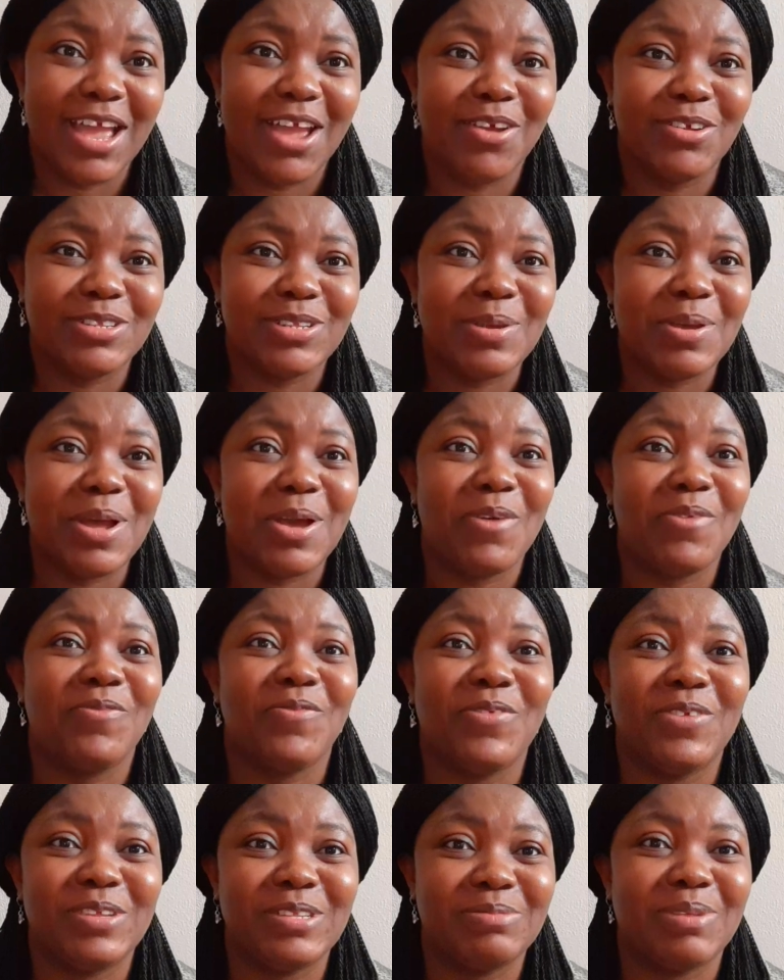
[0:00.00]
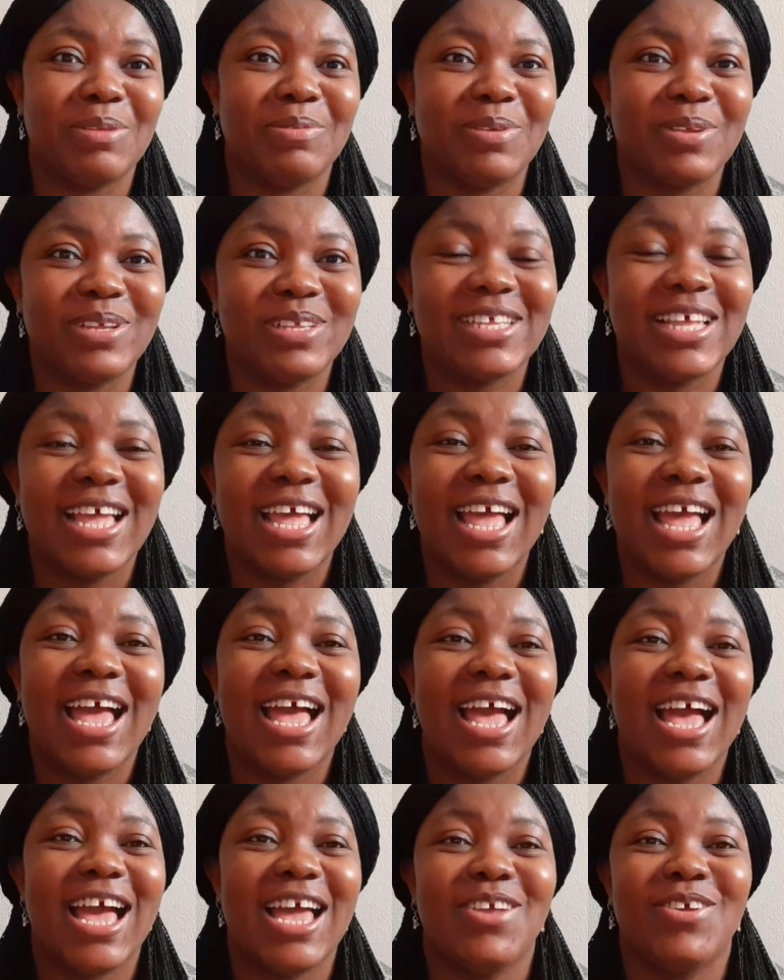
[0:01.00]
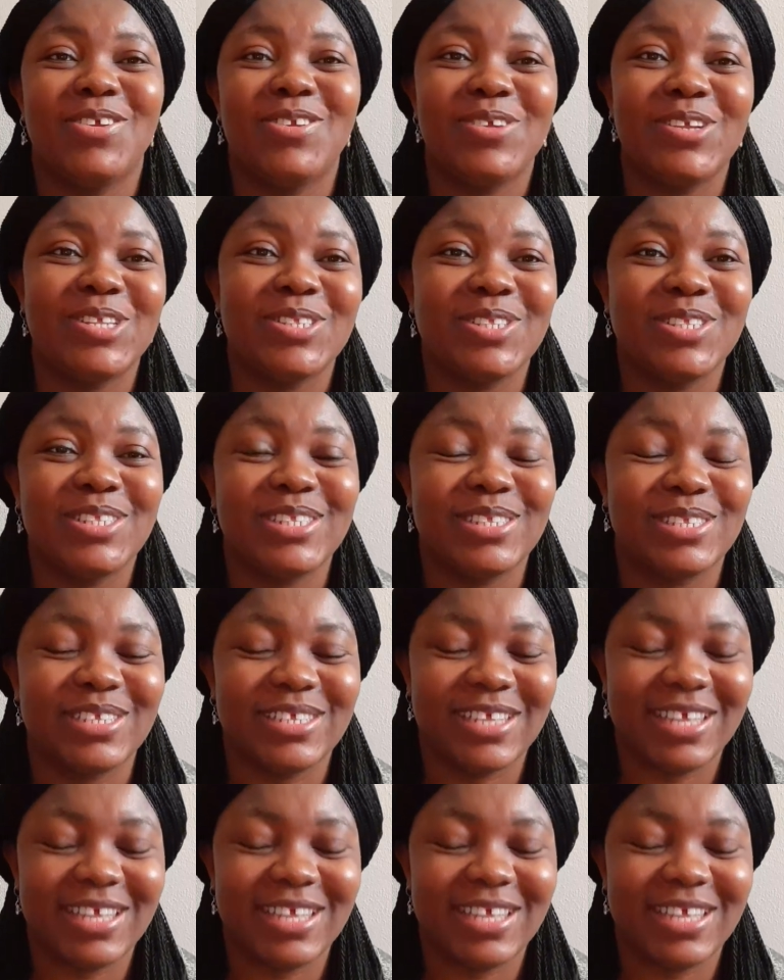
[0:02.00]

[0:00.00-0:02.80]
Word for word: I somehow feels bad because I always